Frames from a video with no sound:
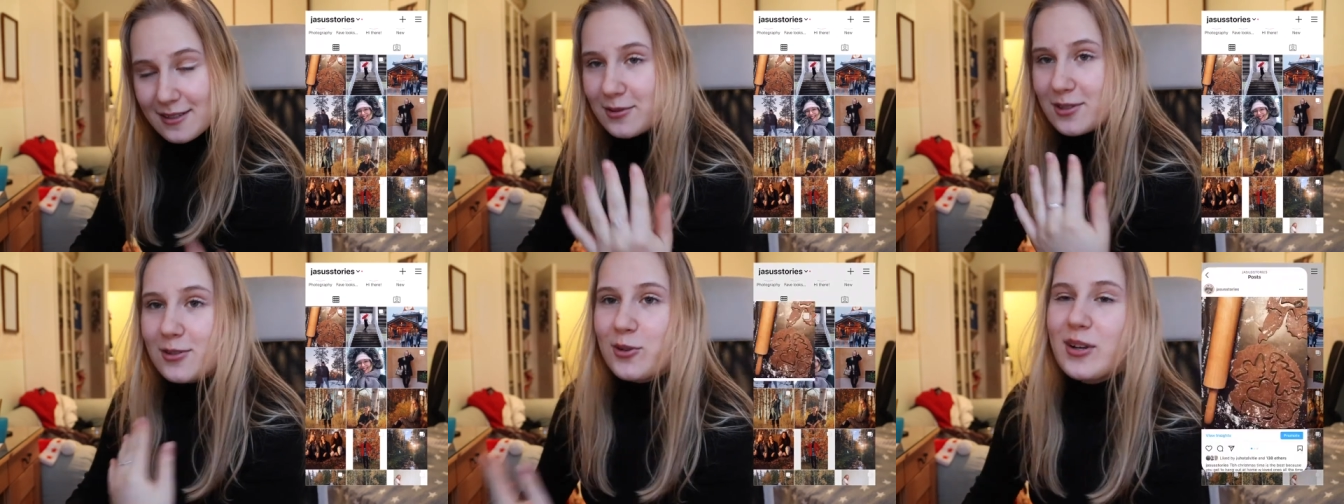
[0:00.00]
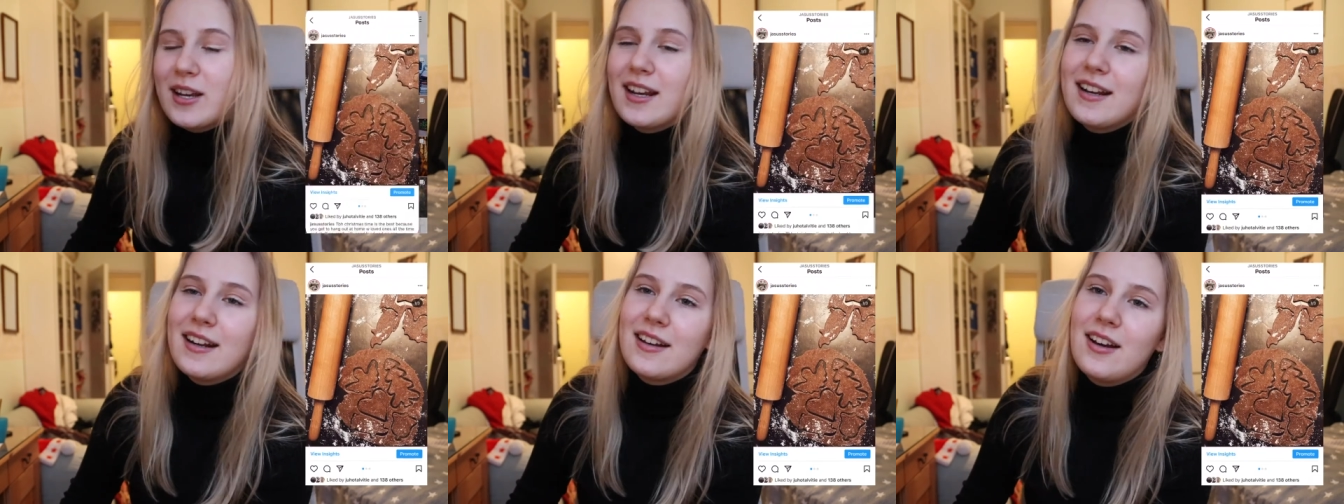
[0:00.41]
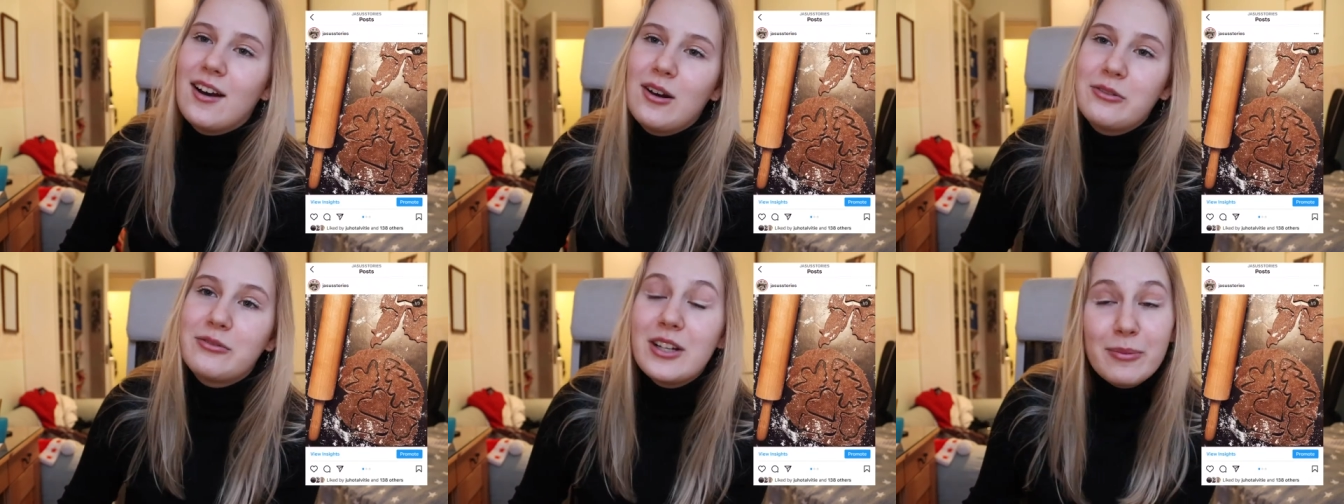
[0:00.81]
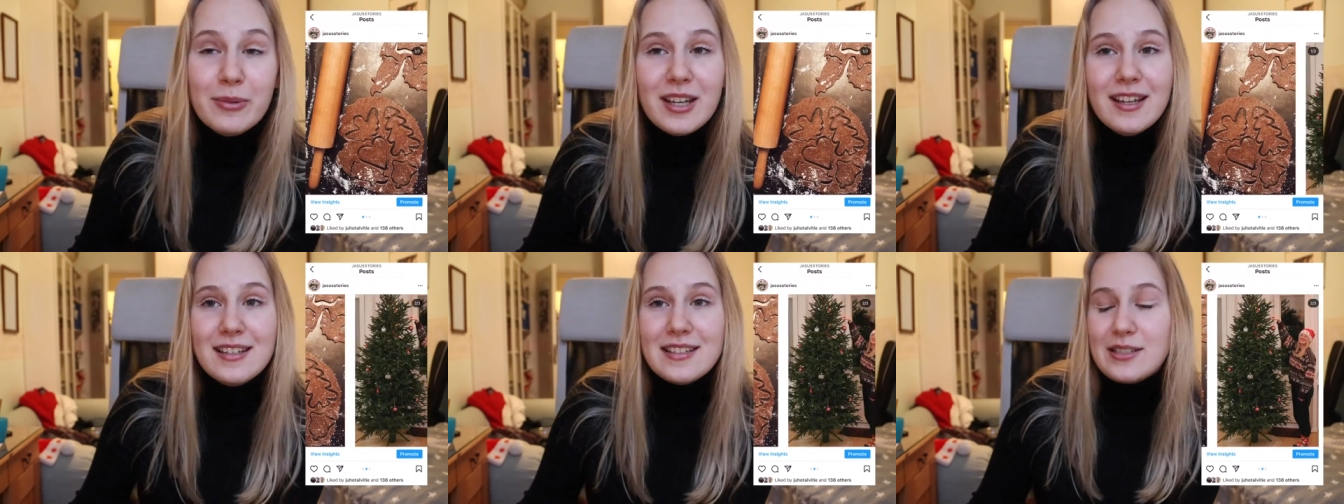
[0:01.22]
It was great uh,
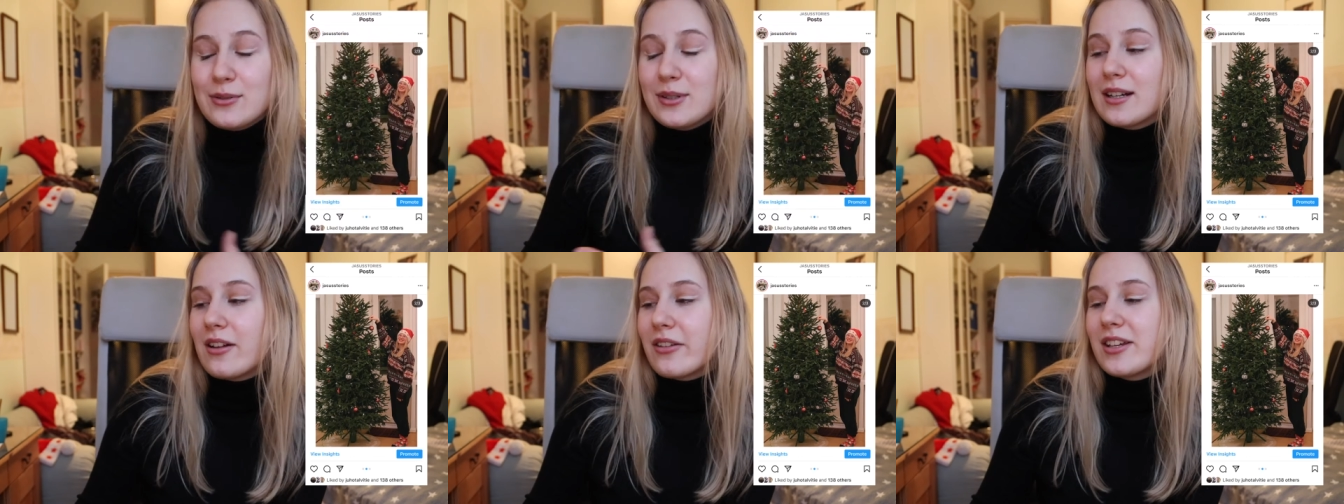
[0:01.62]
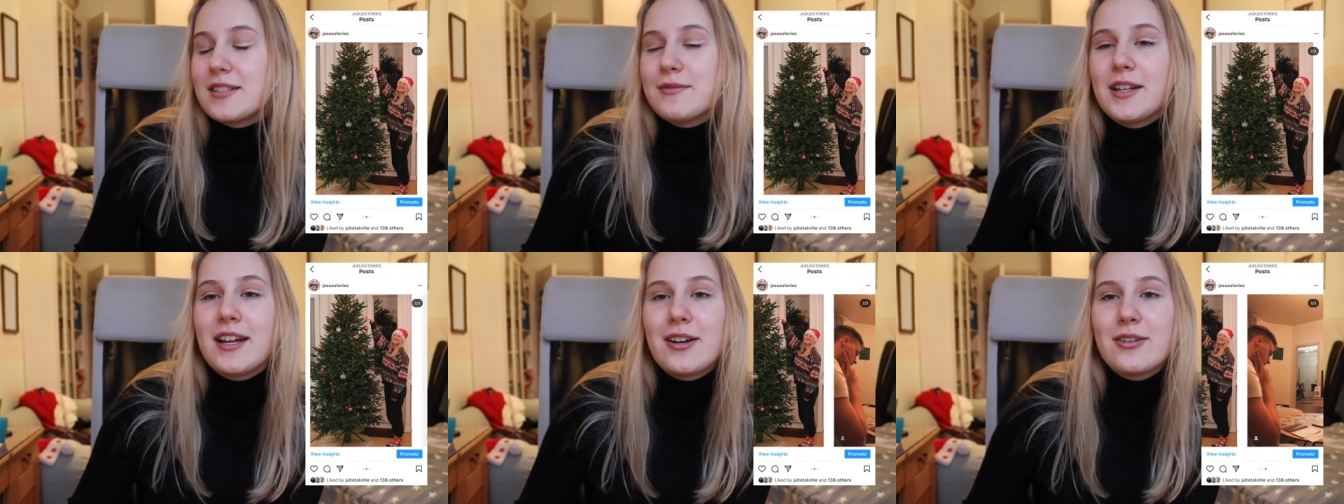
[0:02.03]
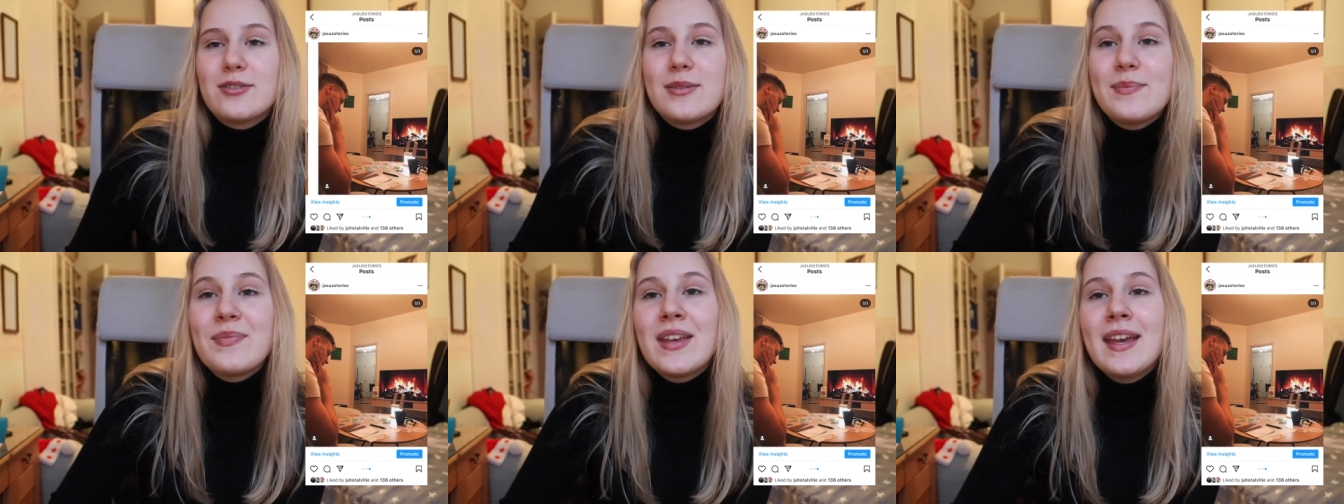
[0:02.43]
filming and doing all these videos.